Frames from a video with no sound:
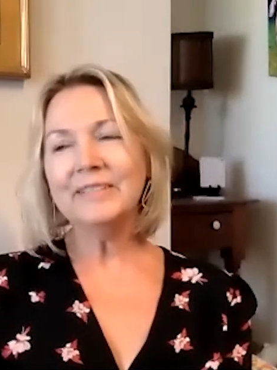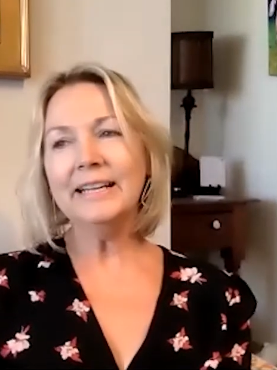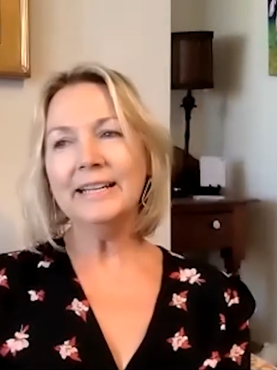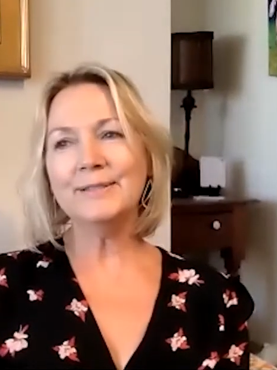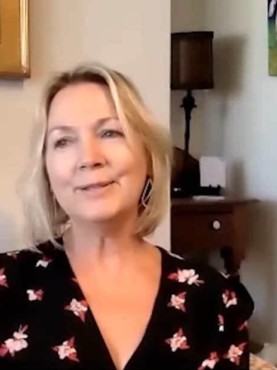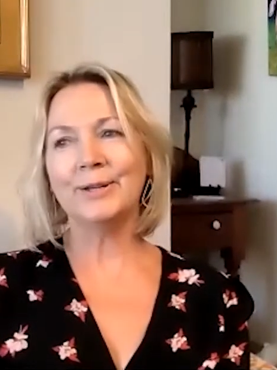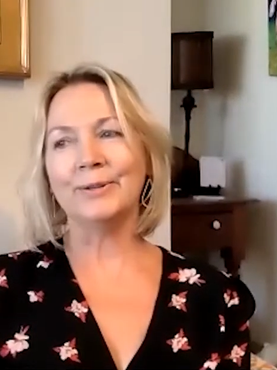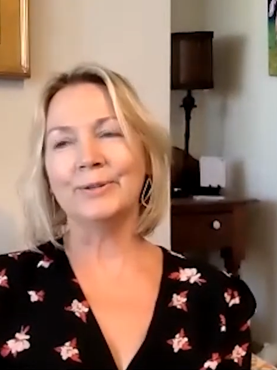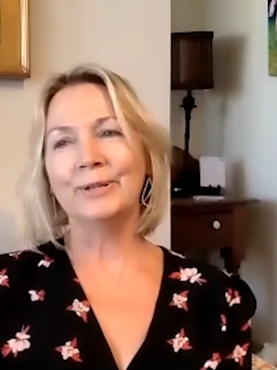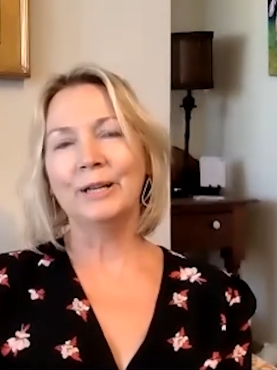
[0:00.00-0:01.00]
And
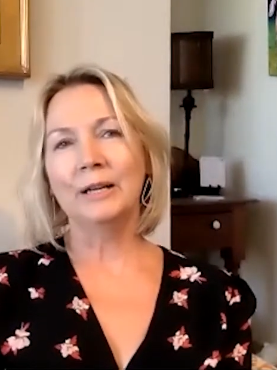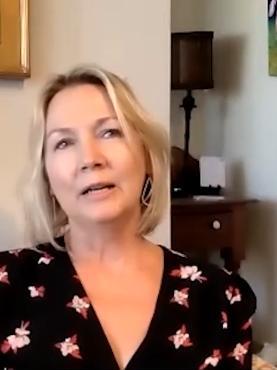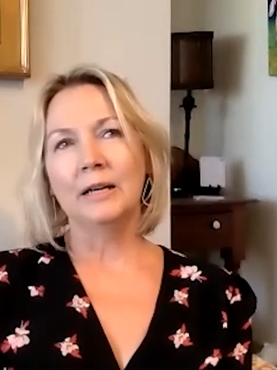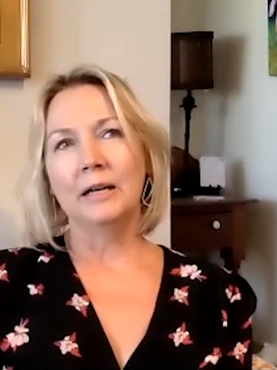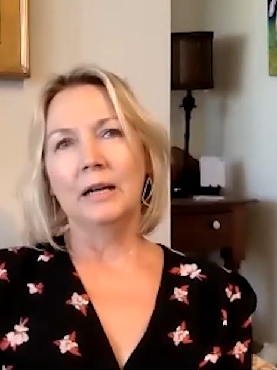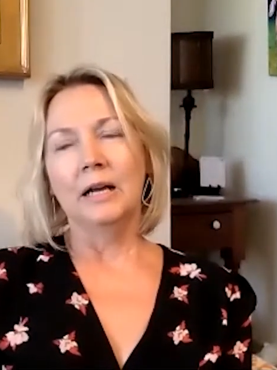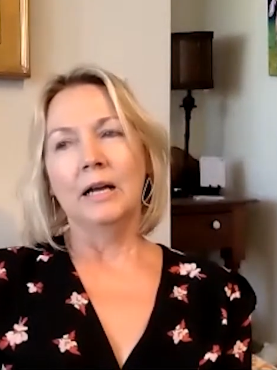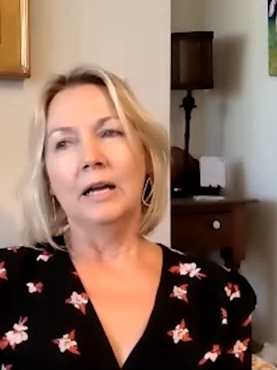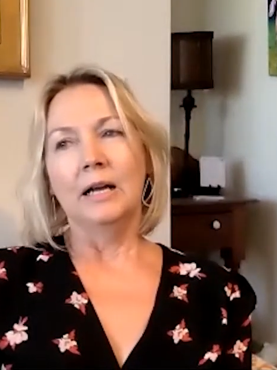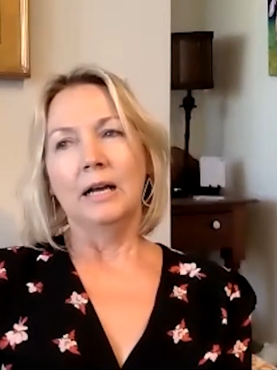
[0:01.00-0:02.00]
so
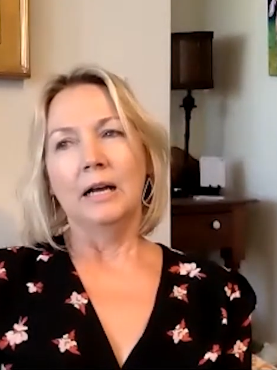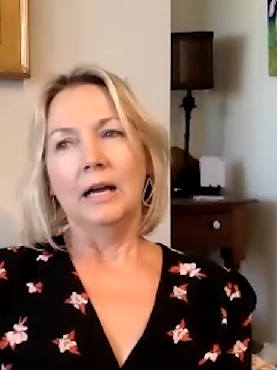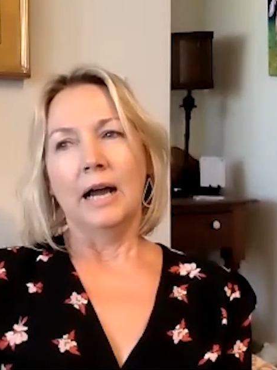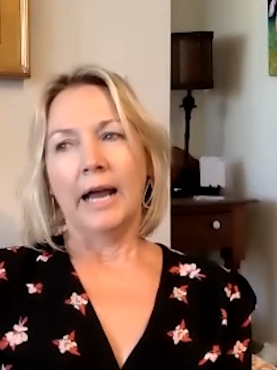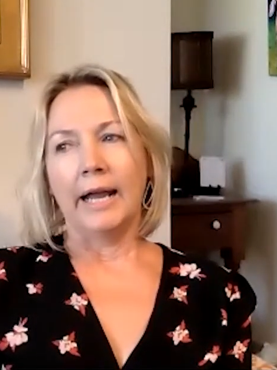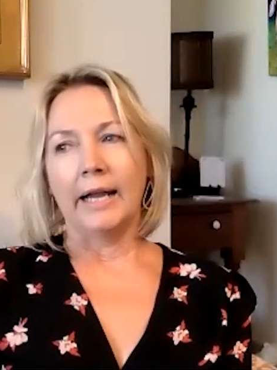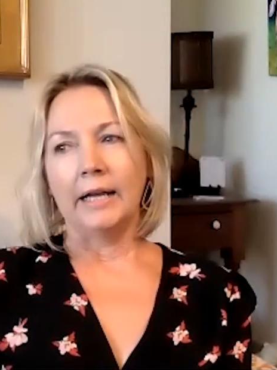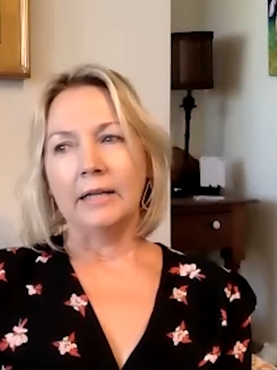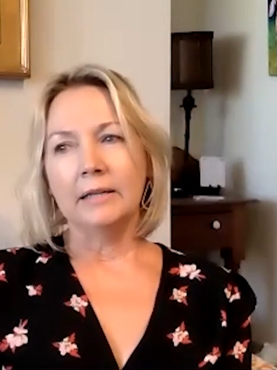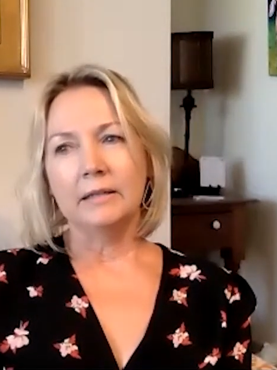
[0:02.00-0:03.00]
I